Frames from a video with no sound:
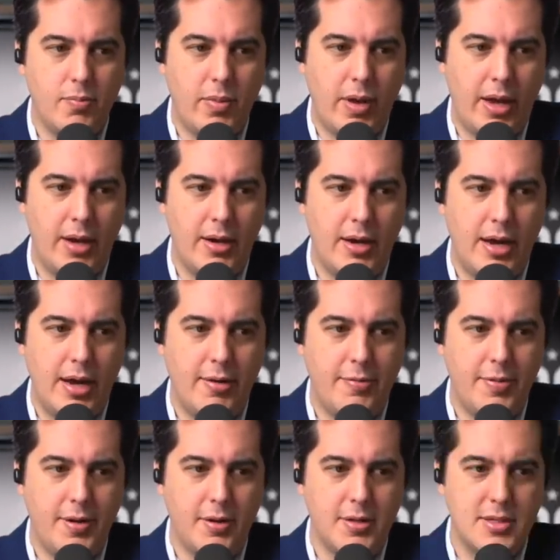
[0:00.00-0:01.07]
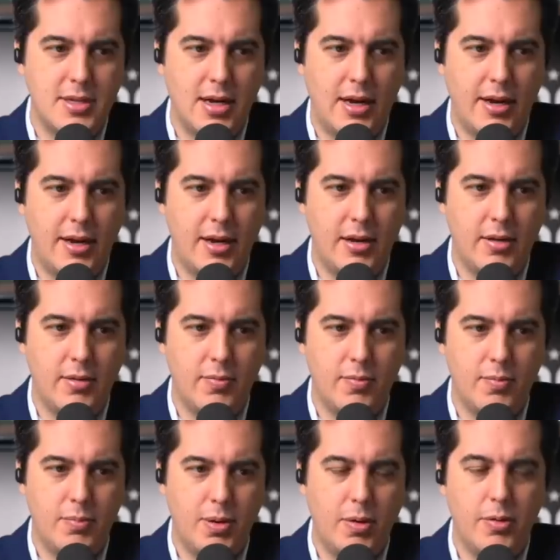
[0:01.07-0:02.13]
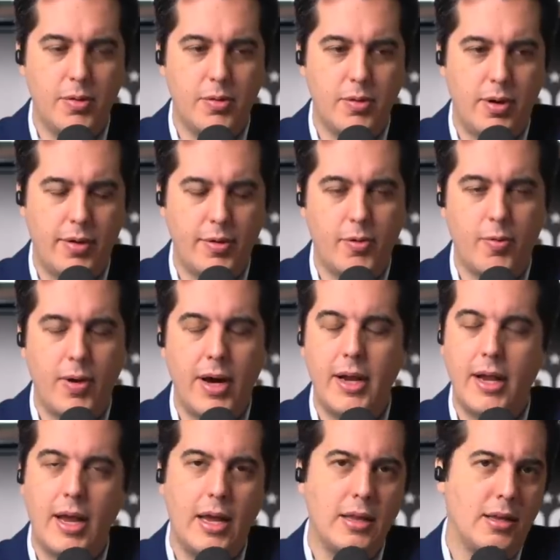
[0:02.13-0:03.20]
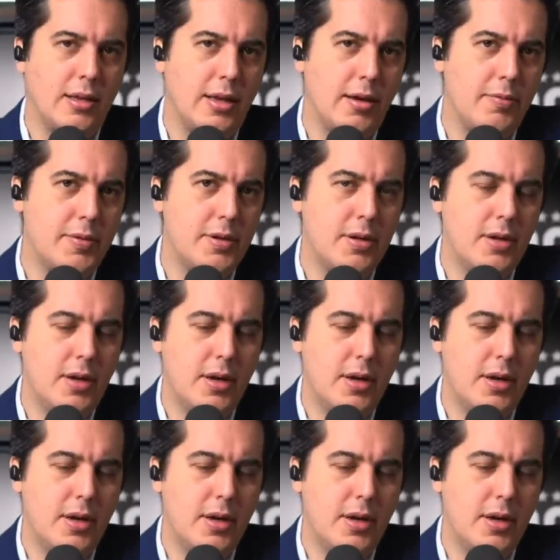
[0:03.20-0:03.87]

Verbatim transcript: And I feel it's dying both on the right and the left.